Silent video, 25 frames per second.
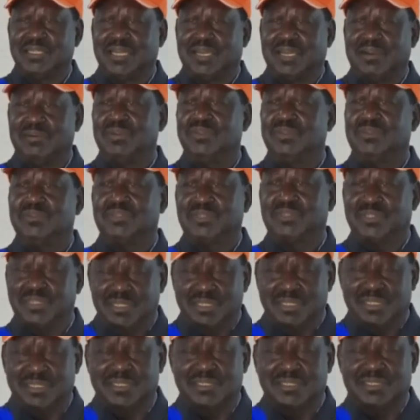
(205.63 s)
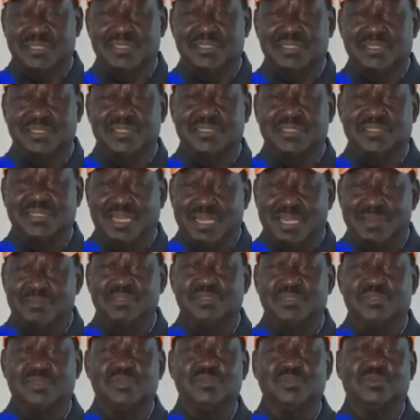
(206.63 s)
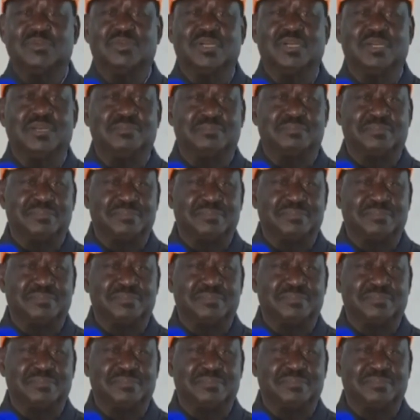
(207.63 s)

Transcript: I want to say that time is going to come.